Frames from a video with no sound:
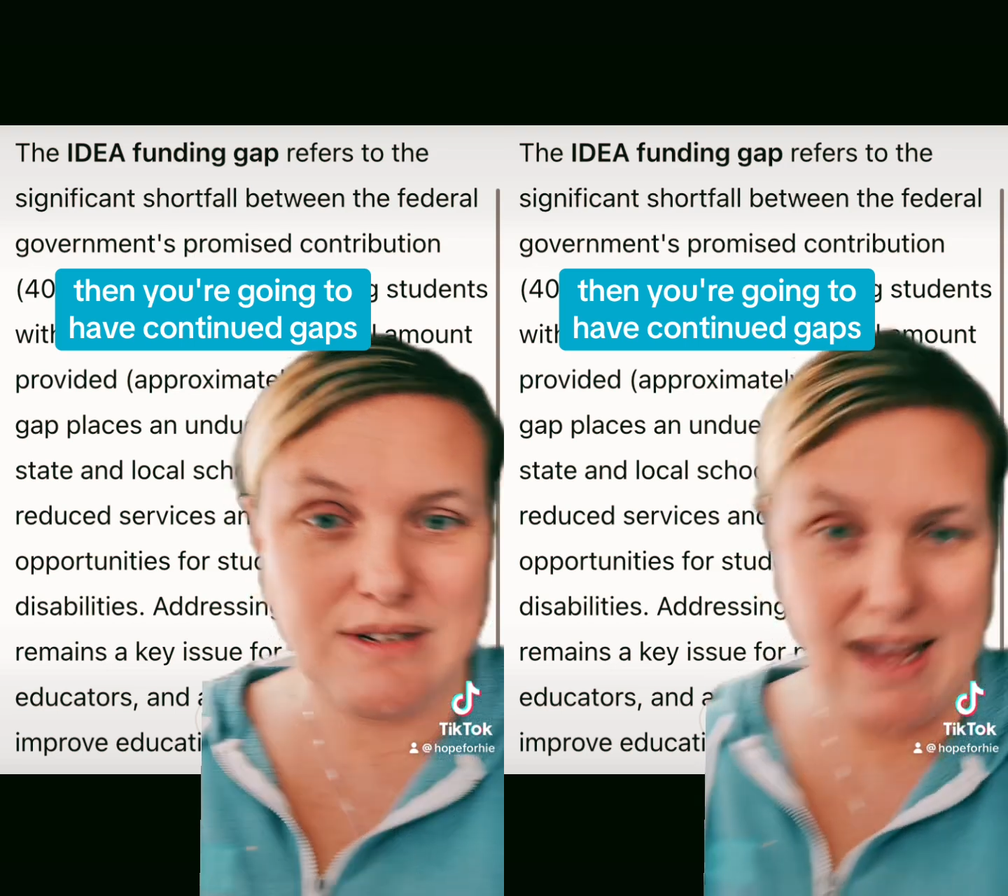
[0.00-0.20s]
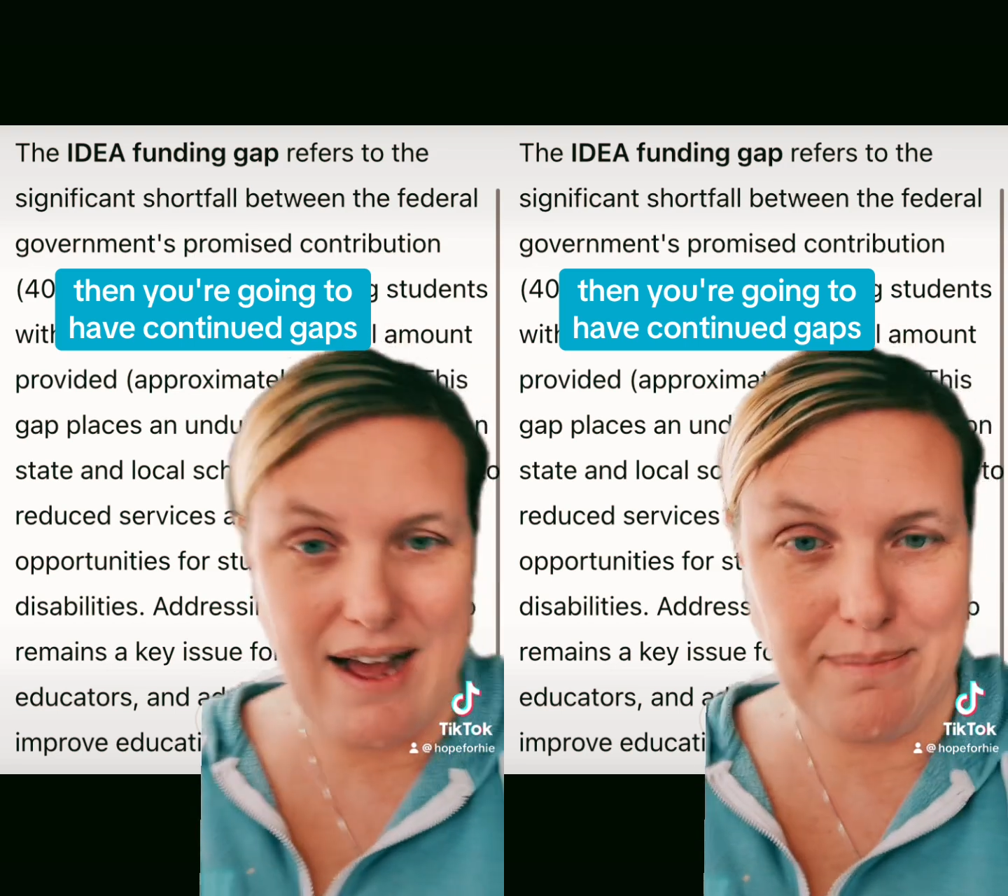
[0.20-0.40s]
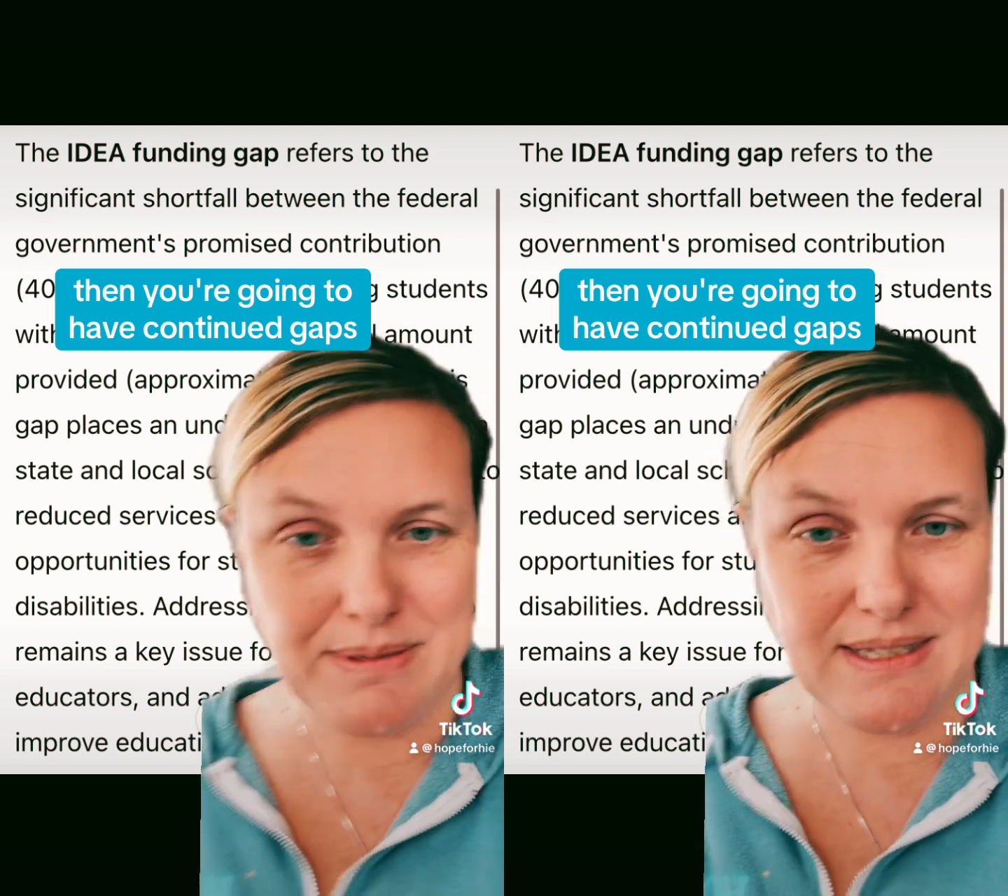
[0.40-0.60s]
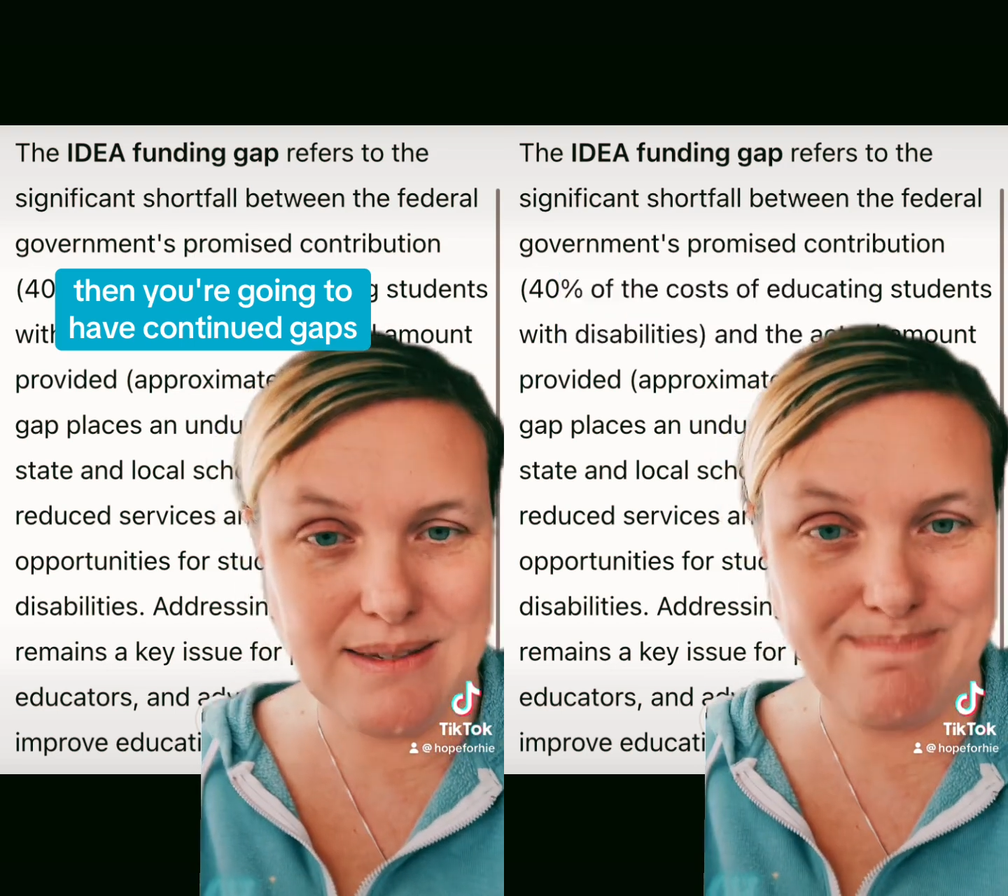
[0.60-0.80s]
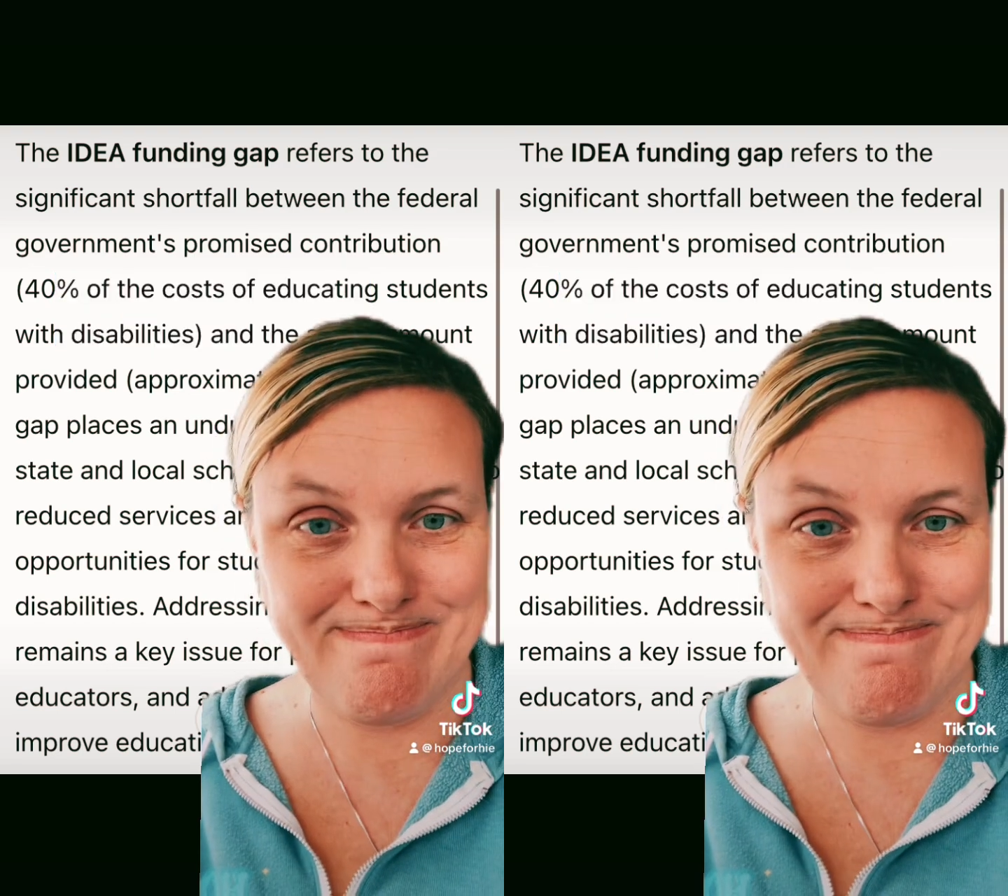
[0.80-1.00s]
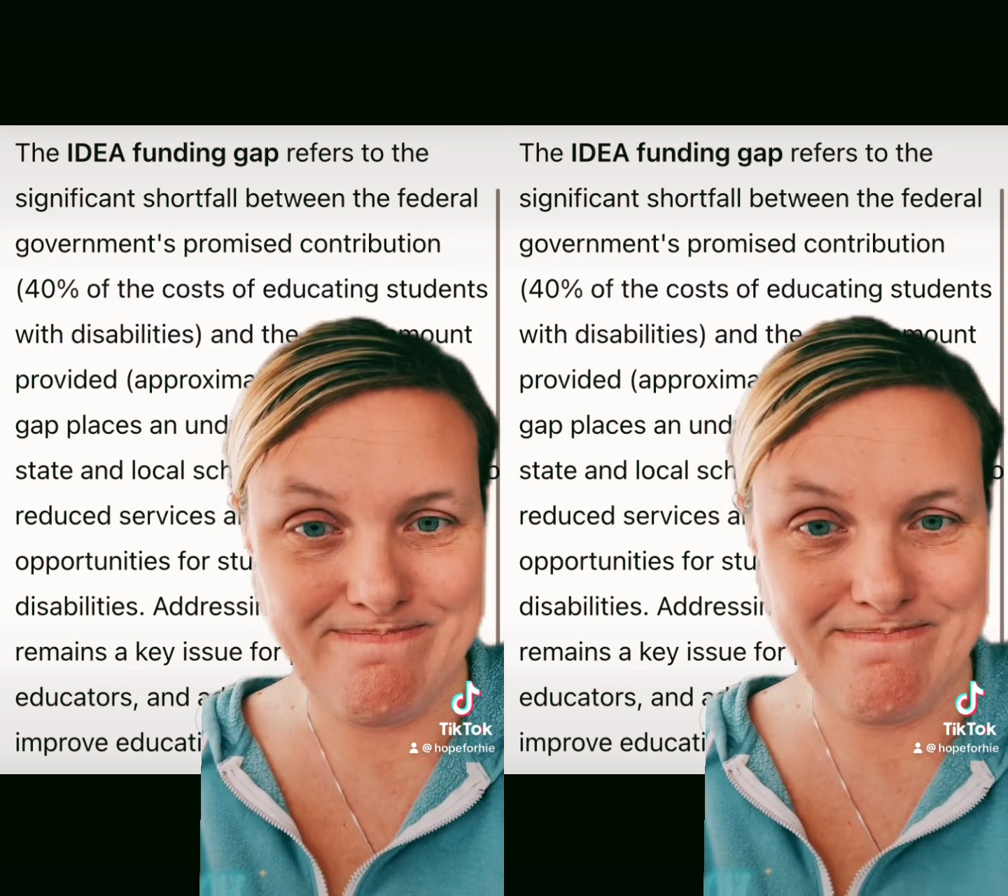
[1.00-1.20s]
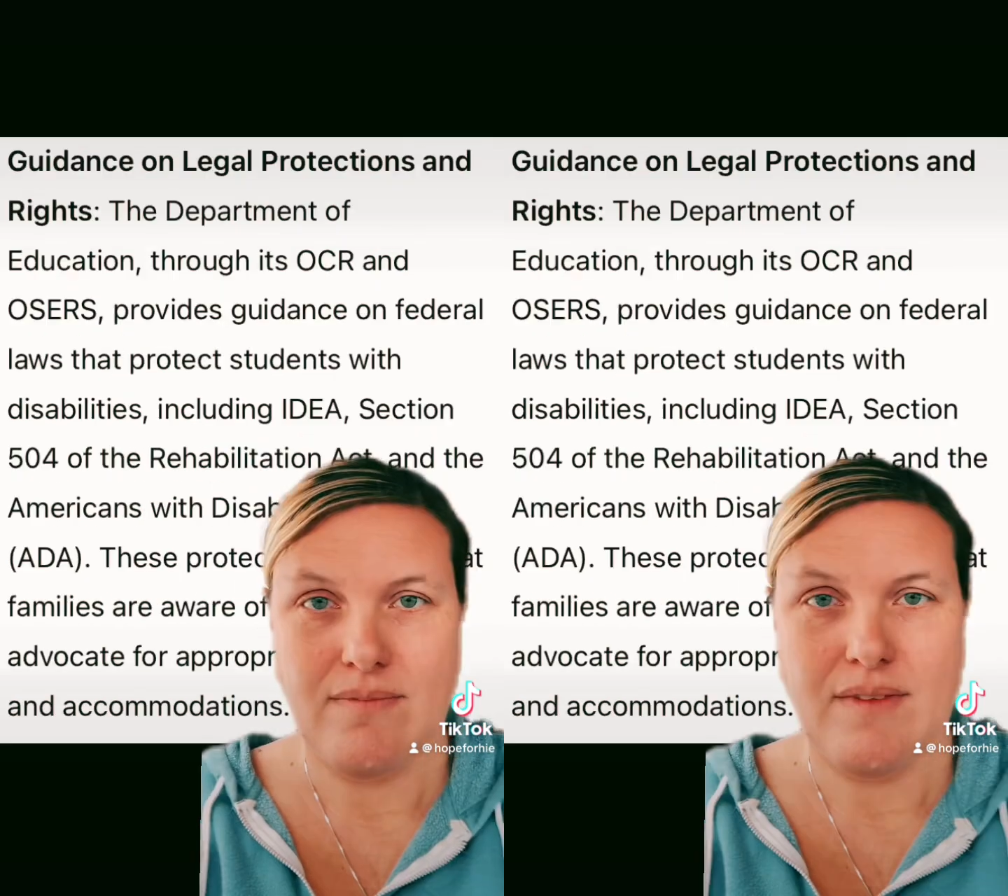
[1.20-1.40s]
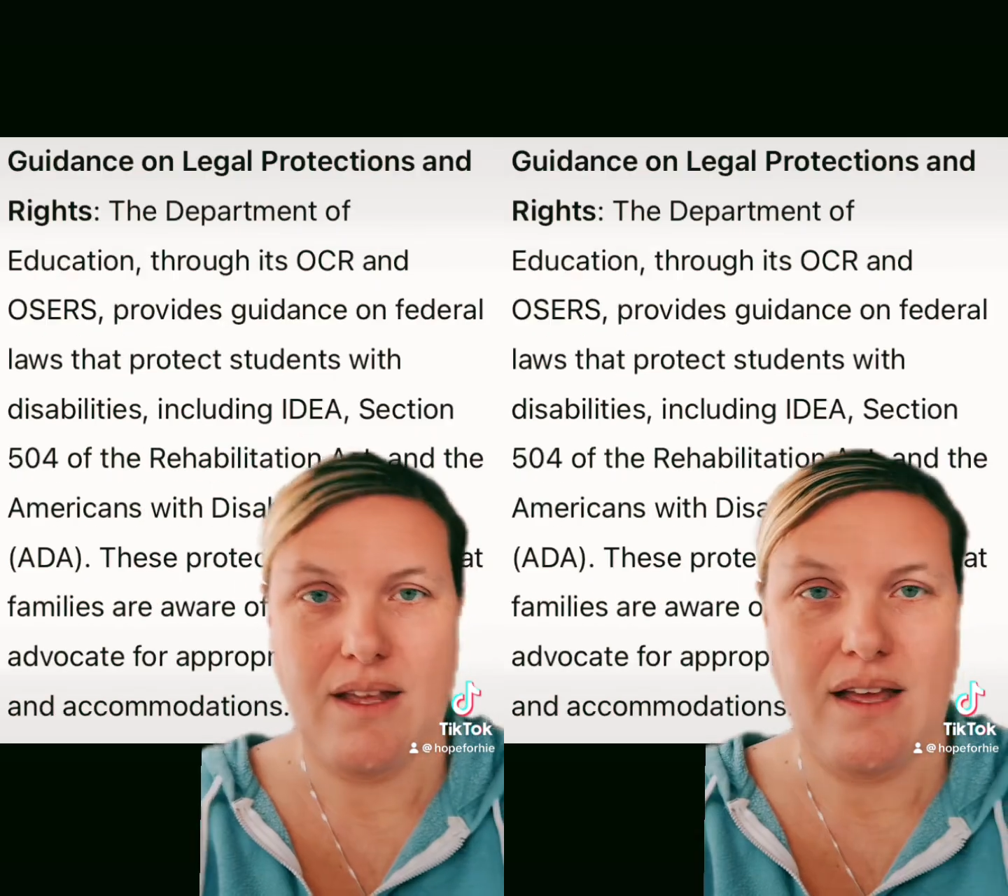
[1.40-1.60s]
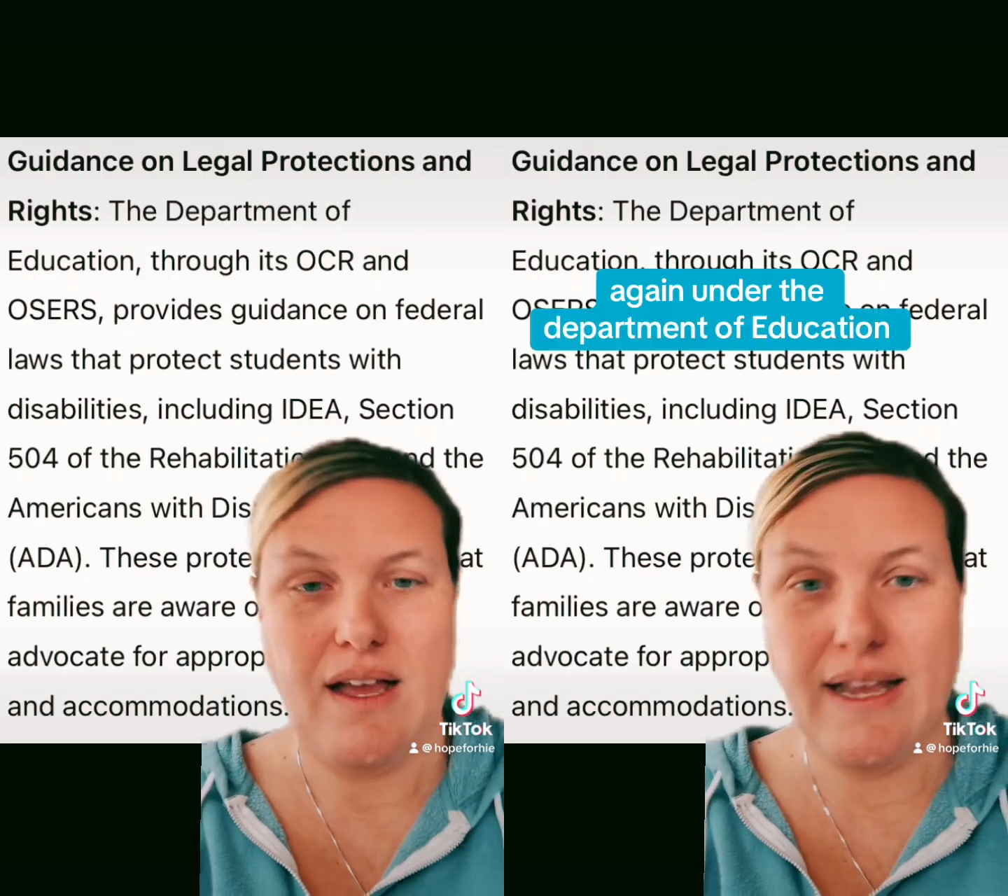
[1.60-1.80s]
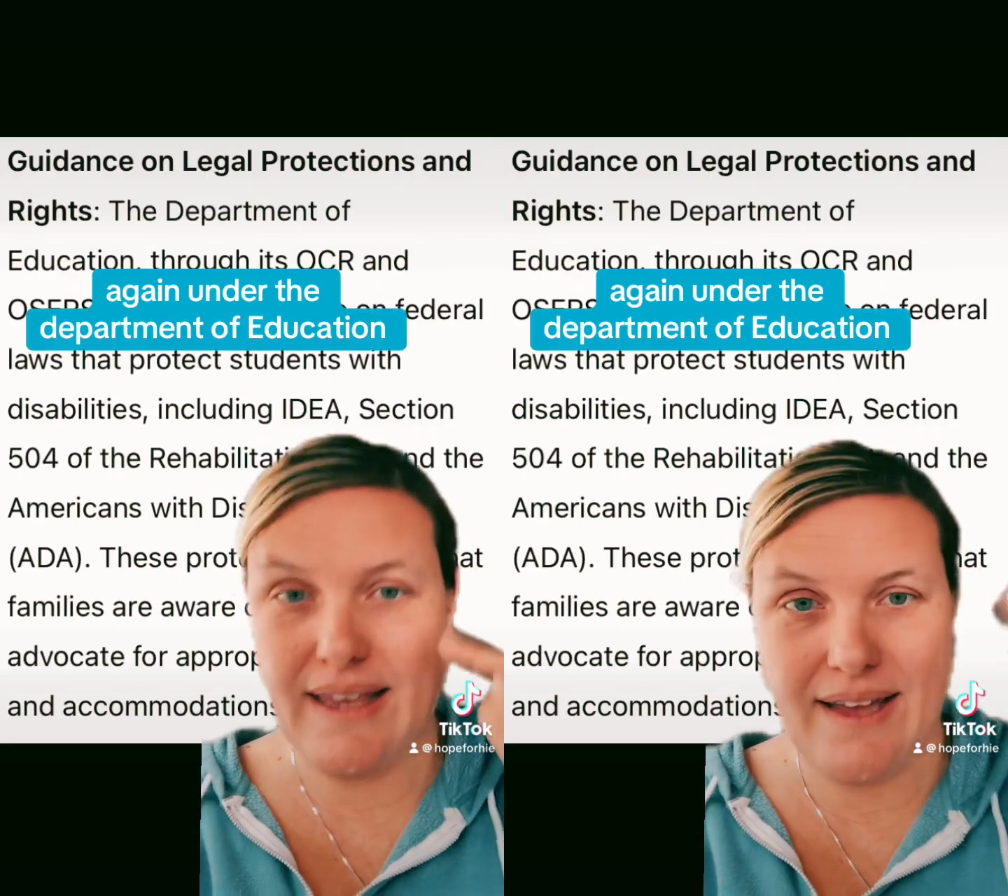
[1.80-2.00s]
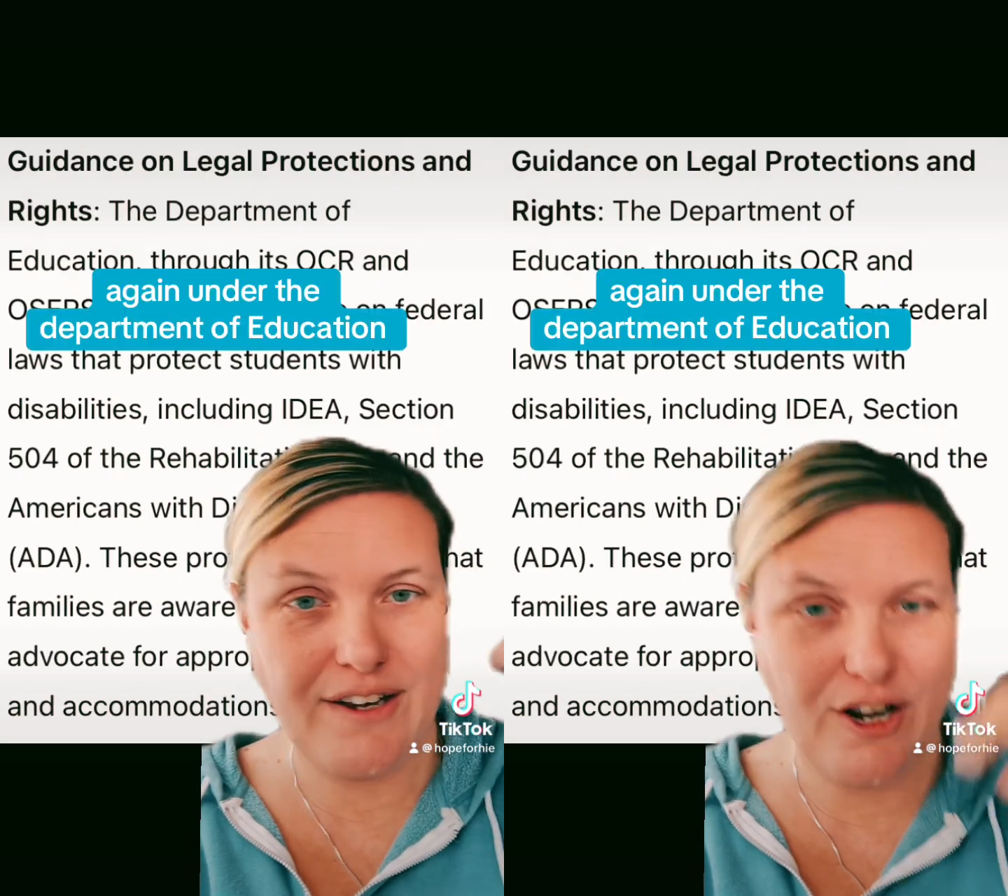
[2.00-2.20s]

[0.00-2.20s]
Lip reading: gaps. Again,